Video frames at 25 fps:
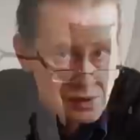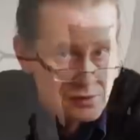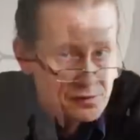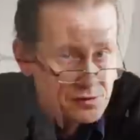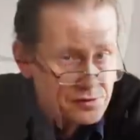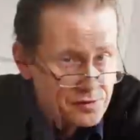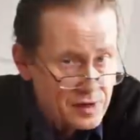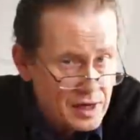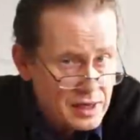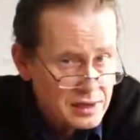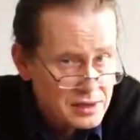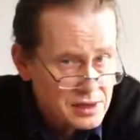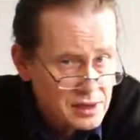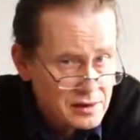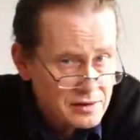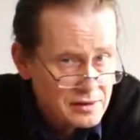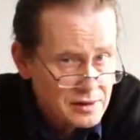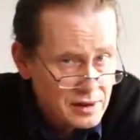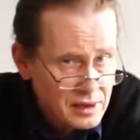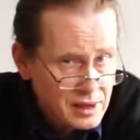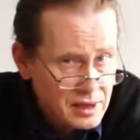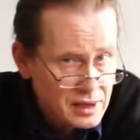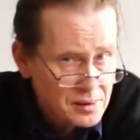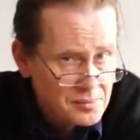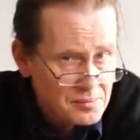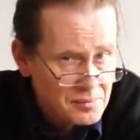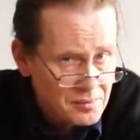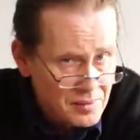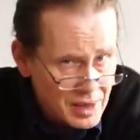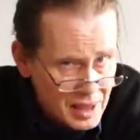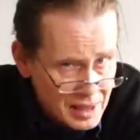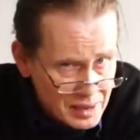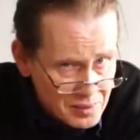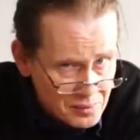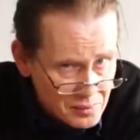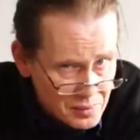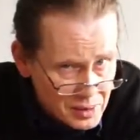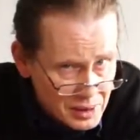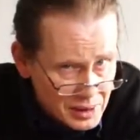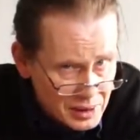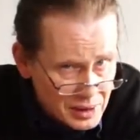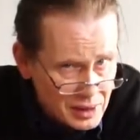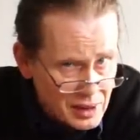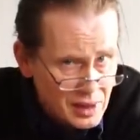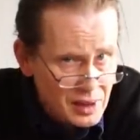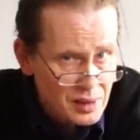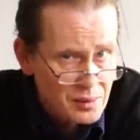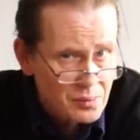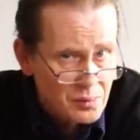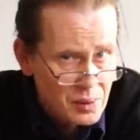In fact, I think it might be
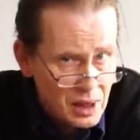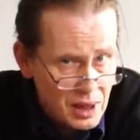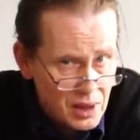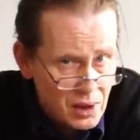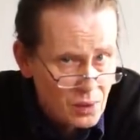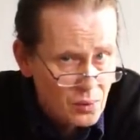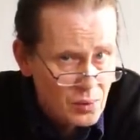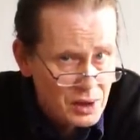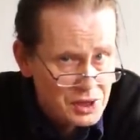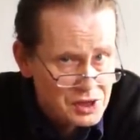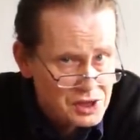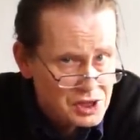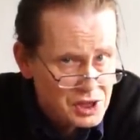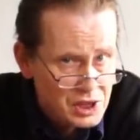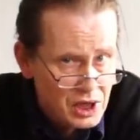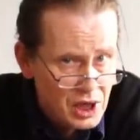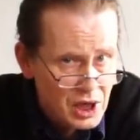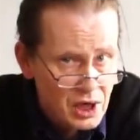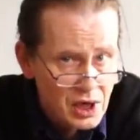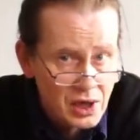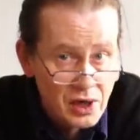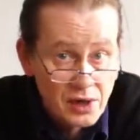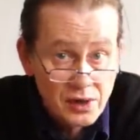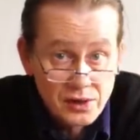by a whisker